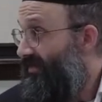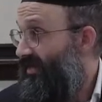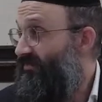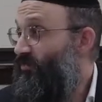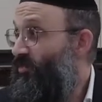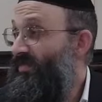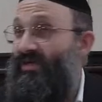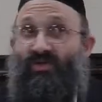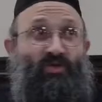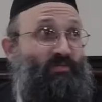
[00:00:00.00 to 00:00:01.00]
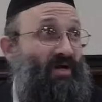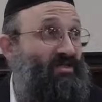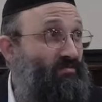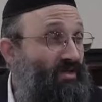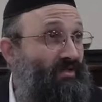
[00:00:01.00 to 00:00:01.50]
And every woman takes
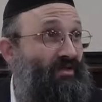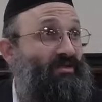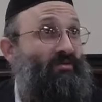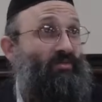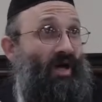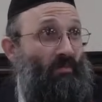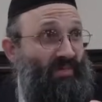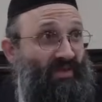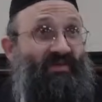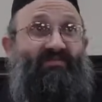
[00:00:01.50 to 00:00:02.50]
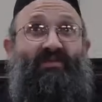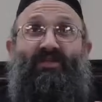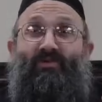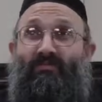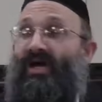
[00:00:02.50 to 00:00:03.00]
responsibility to uplift and
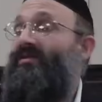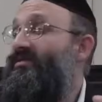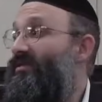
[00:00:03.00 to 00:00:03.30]
to be machnis